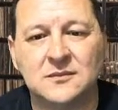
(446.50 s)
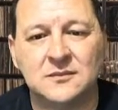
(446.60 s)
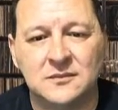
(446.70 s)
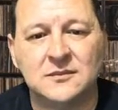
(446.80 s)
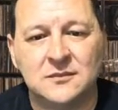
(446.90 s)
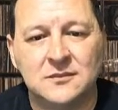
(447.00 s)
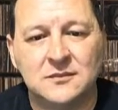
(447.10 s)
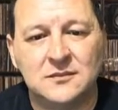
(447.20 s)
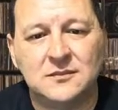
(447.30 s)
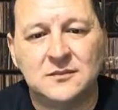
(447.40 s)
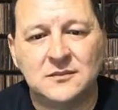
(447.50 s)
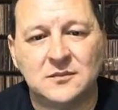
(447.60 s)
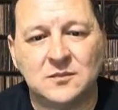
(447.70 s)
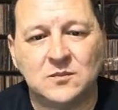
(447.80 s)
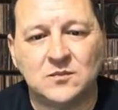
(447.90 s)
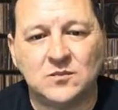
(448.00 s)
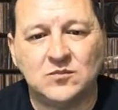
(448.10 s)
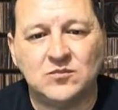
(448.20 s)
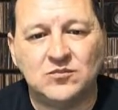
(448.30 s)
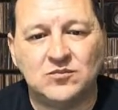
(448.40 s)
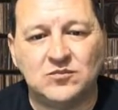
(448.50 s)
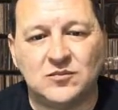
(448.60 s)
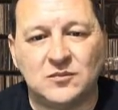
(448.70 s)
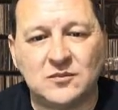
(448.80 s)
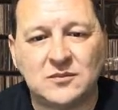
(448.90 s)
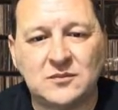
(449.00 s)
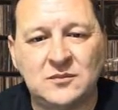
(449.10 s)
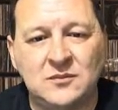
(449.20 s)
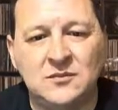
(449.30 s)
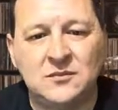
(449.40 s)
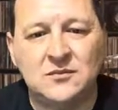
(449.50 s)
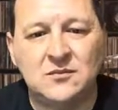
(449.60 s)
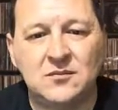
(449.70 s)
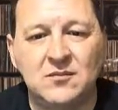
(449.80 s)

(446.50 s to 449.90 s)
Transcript: (silent)